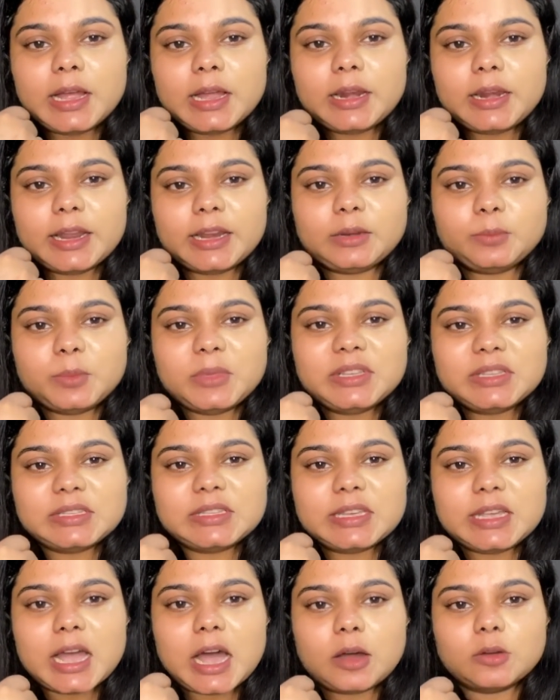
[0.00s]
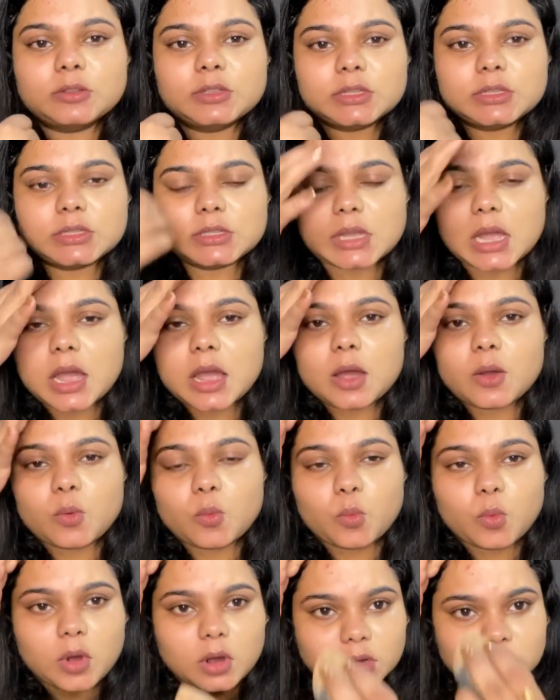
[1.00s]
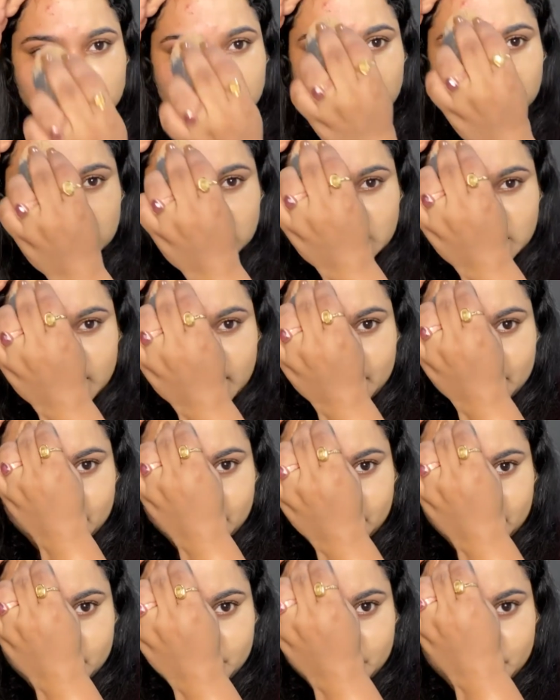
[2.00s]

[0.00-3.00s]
Let me see how this works on them.